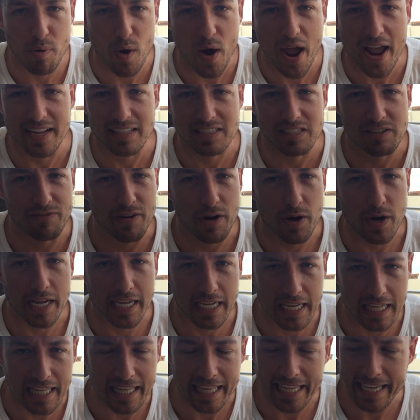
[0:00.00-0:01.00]
bright, it's very
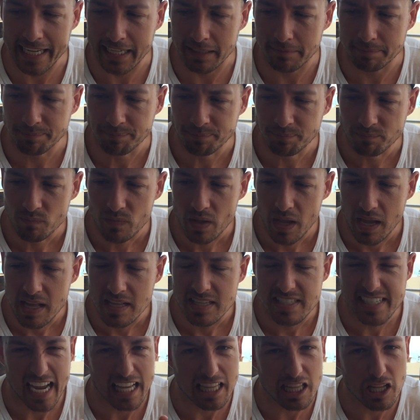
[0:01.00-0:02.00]
clean.
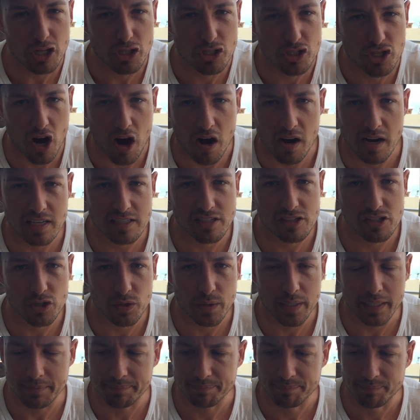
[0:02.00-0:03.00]
It's got a little tartness
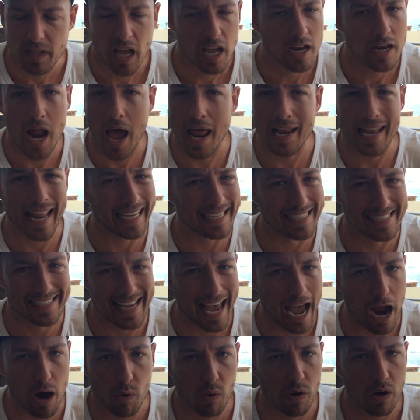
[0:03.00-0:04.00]
to it. Not like
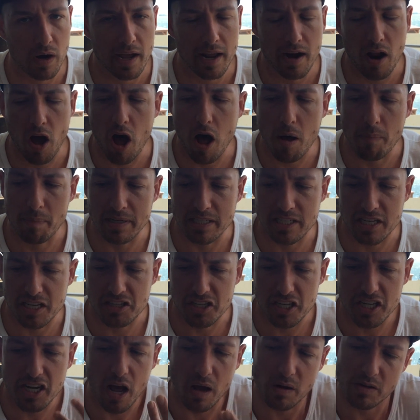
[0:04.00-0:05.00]
sour at all, but
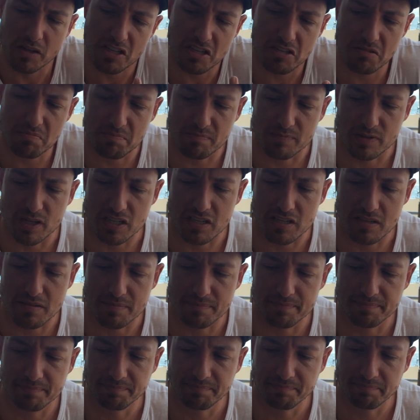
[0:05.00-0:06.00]
just
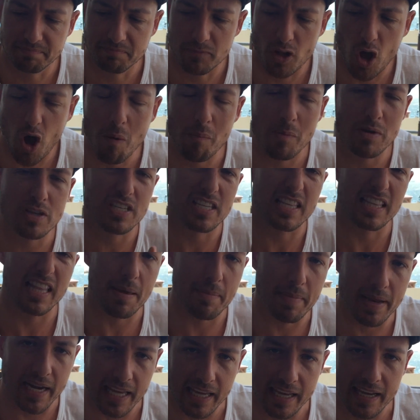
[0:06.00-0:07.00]
almost
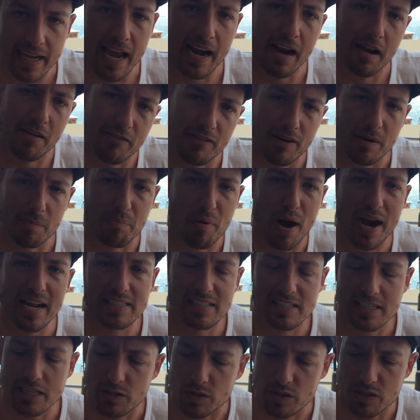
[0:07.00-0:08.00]
lemony, kind of a bright
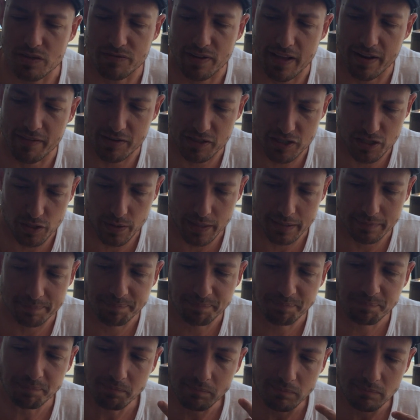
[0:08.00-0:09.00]
citrus flavor to it.
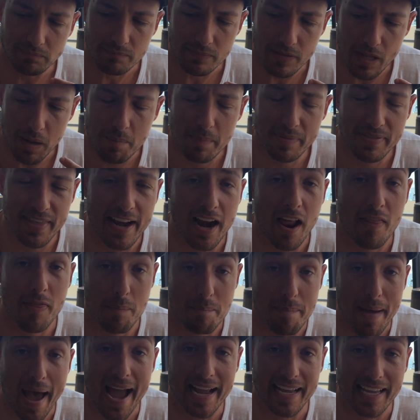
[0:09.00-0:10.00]
Then on
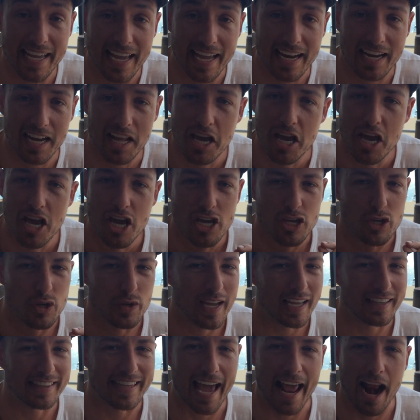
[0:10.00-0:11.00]
the back end, you
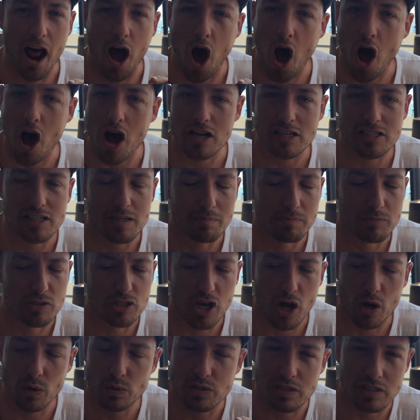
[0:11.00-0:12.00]
get that awesome
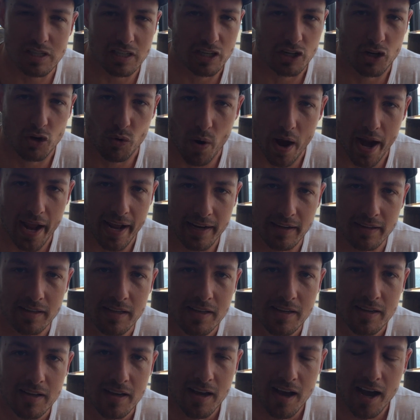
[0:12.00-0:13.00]
toasted
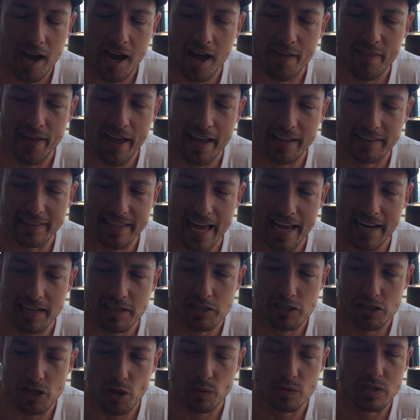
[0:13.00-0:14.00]
grain that
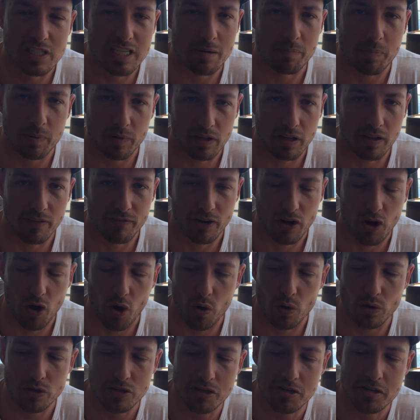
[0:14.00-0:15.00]
is so typical of a
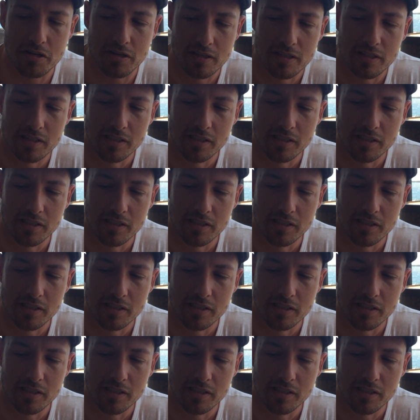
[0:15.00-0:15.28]
Kolsch.